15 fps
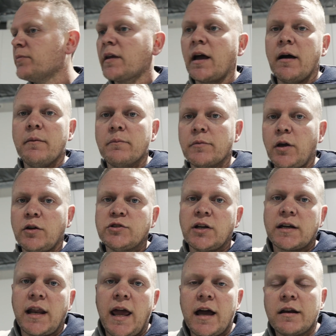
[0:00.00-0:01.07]
Go
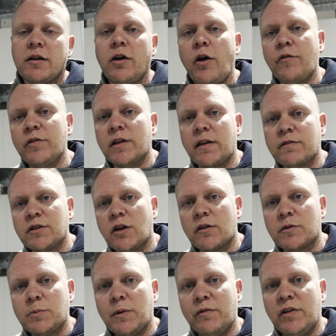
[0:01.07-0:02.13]
check it out. Hopefully it gives you
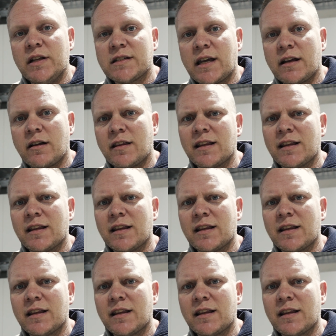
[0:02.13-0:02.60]
guys a bit of a discount.